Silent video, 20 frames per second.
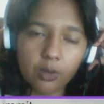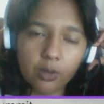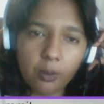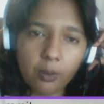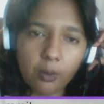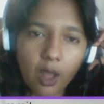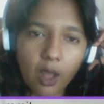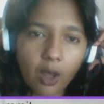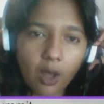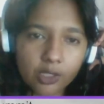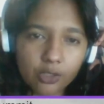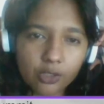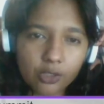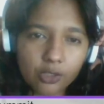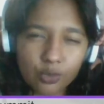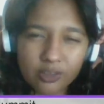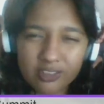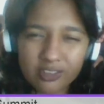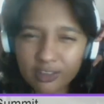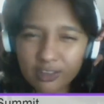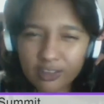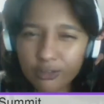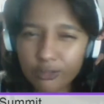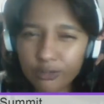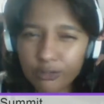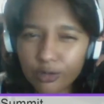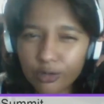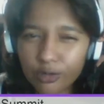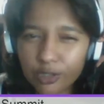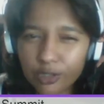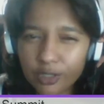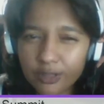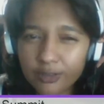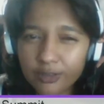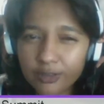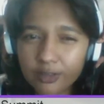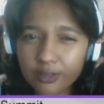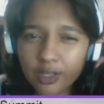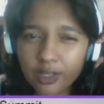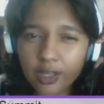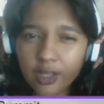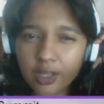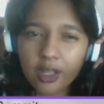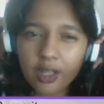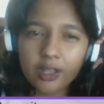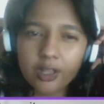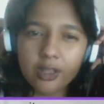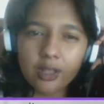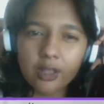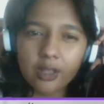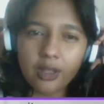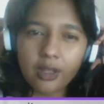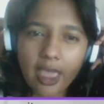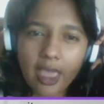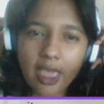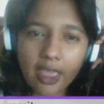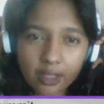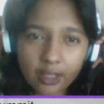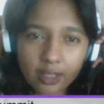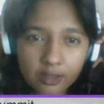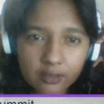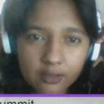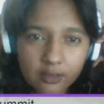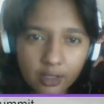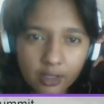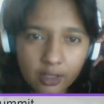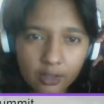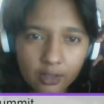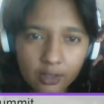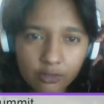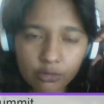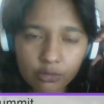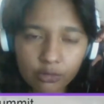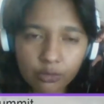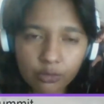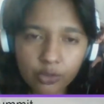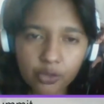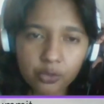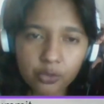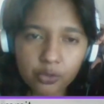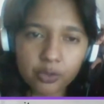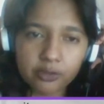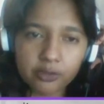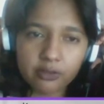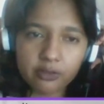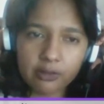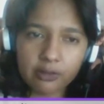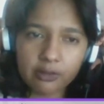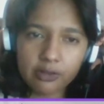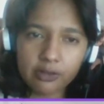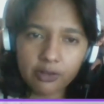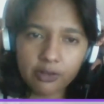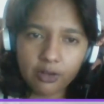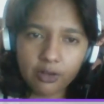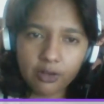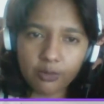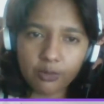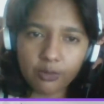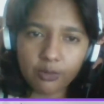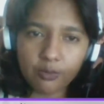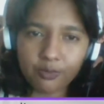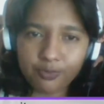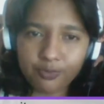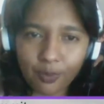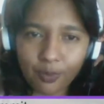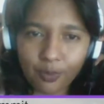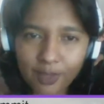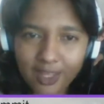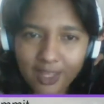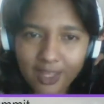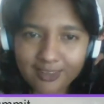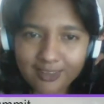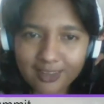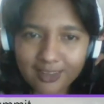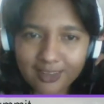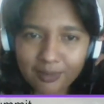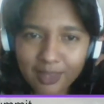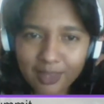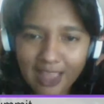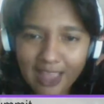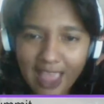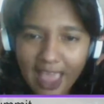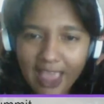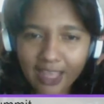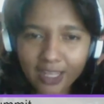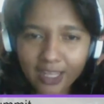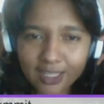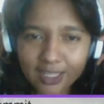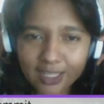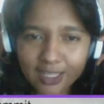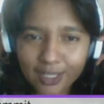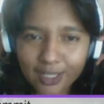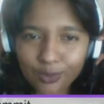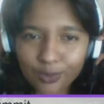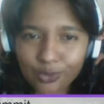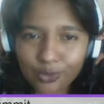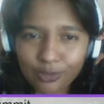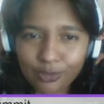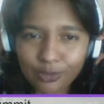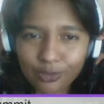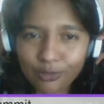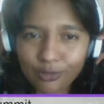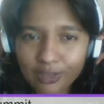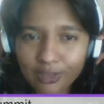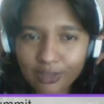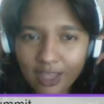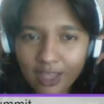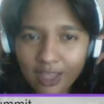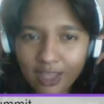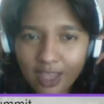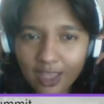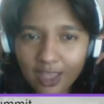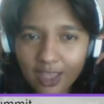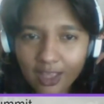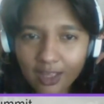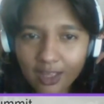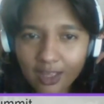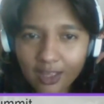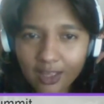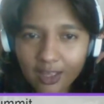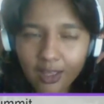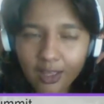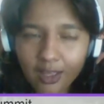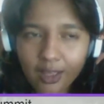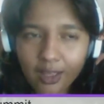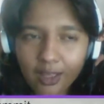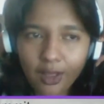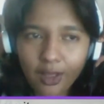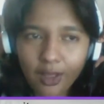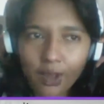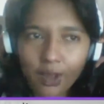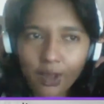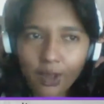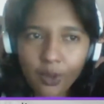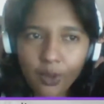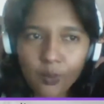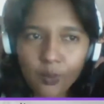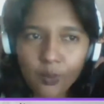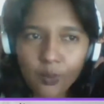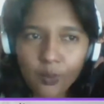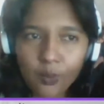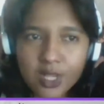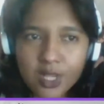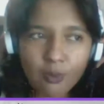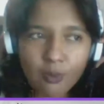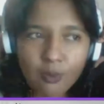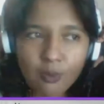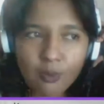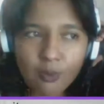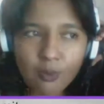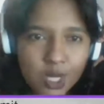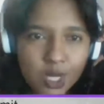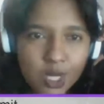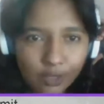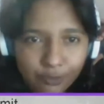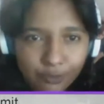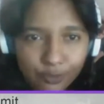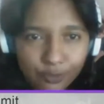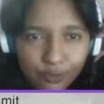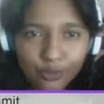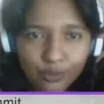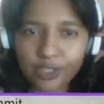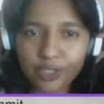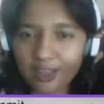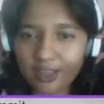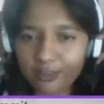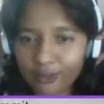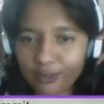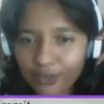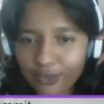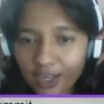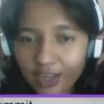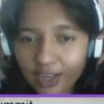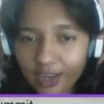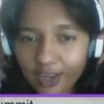how they twisted stories, the angles that they took, which was, for me it seemed that the angle that they were choosing to take was the most hurtful to the next of kin.